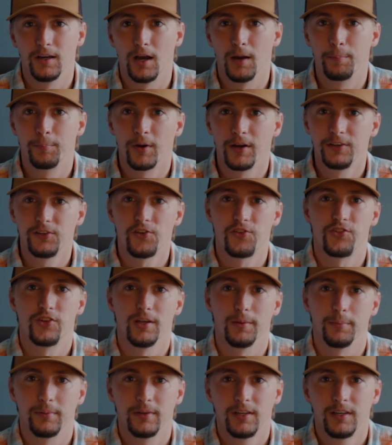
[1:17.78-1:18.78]

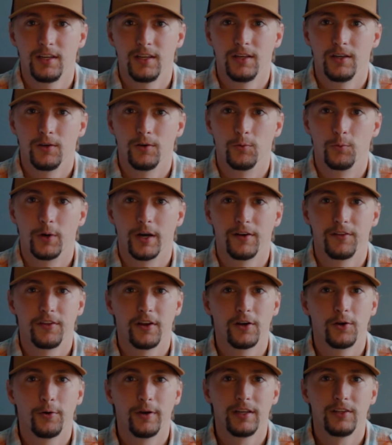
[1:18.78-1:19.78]
apprenticeship, where
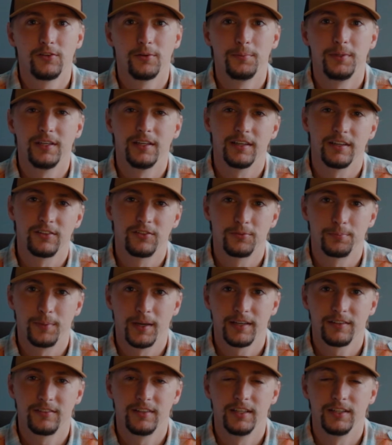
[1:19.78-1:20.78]
they're going to be
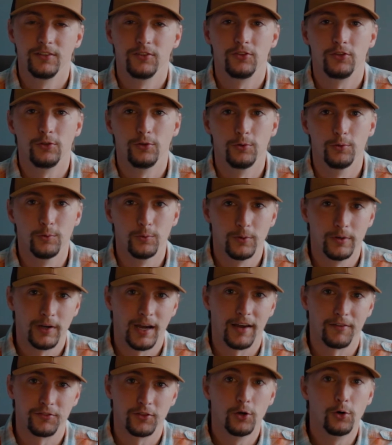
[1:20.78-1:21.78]
expecting to
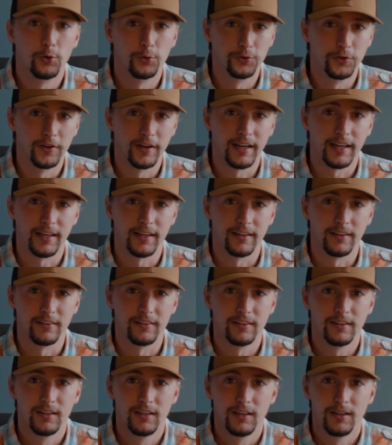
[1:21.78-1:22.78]
have to hold your
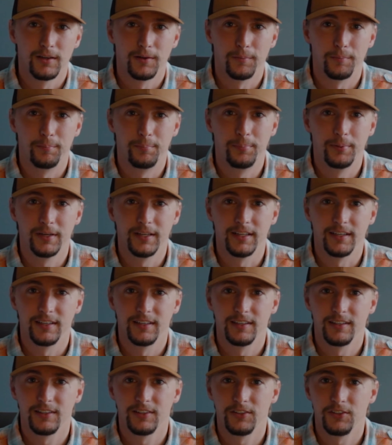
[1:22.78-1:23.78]
hand, but
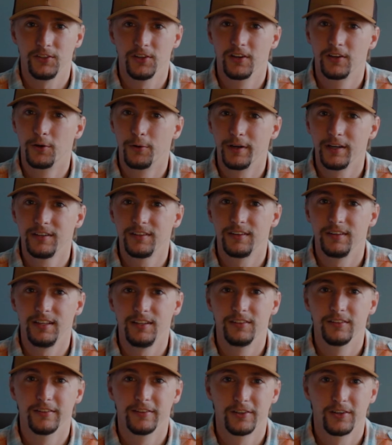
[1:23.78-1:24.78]
you're going to
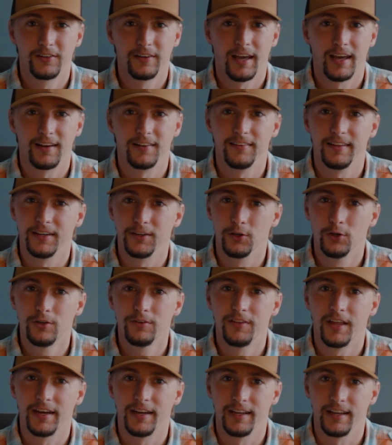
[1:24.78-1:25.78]
need to learn how to let go
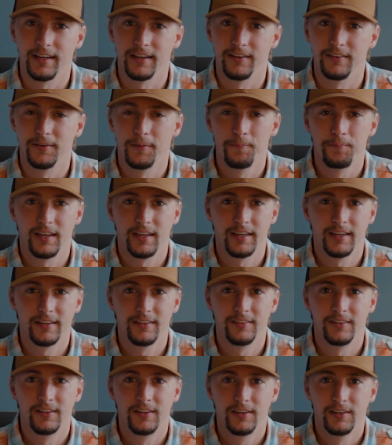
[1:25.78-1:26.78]
of that hand
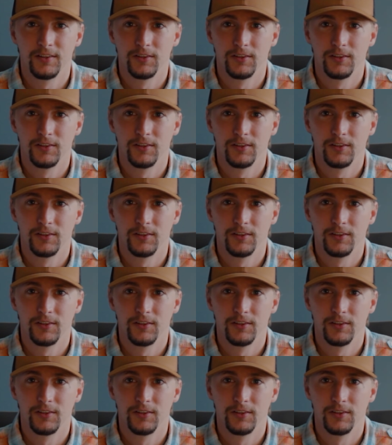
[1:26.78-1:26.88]
and